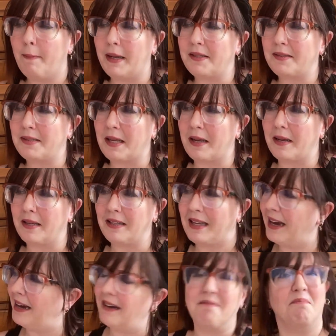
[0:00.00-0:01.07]
But
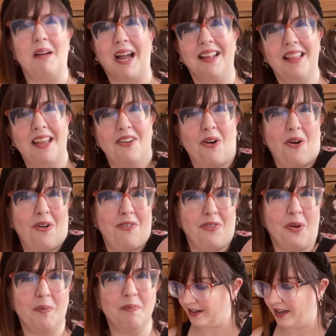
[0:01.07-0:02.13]
yeah, I like all of
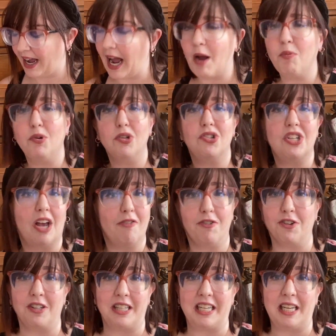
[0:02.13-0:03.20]
them. I will
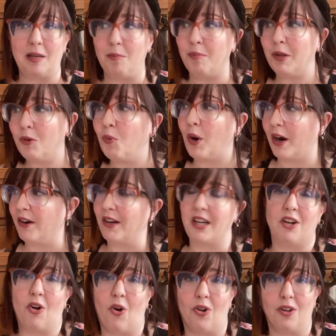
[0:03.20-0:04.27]
definitely be
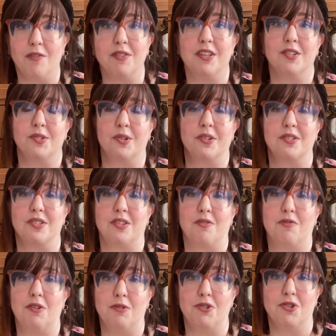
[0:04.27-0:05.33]
wearing all of these looks in
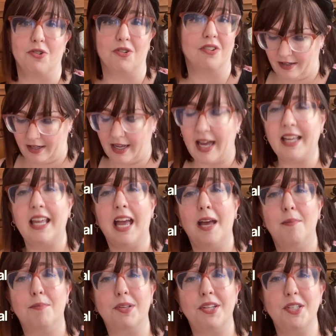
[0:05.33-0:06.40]
the future.
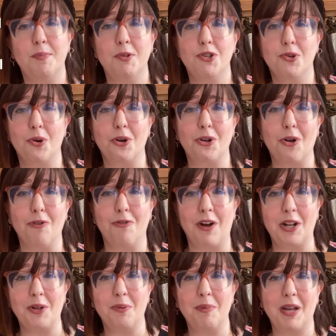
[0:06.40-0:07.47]
Again, please be sure to go
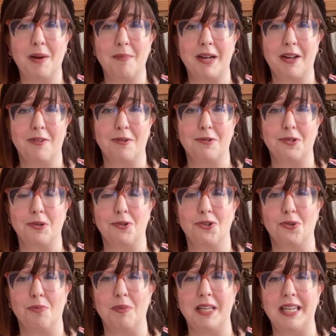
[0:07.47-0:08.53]
follow me on my other
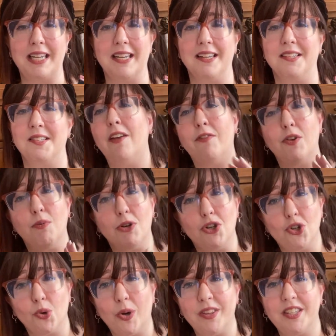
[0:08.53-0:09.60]
social medias. If you
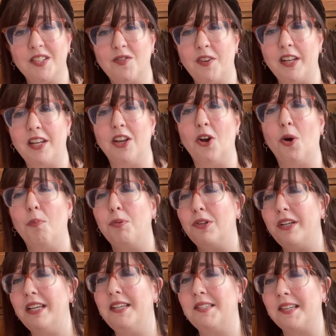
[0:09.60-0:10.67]
enjoyed this video,
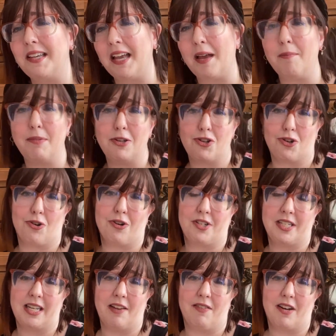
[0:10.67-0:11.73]
please again be sure
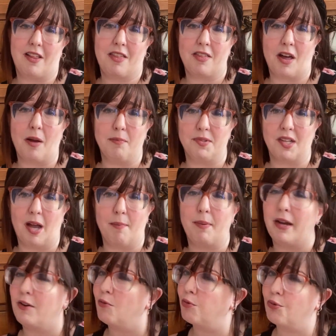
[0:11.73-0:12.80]
to give it a thumbs
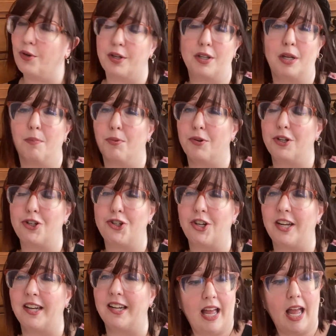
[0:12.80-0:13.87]
up. I'd really
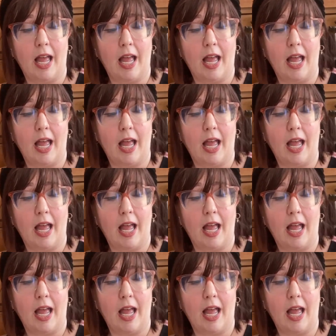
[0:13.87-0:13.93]
appreciate it.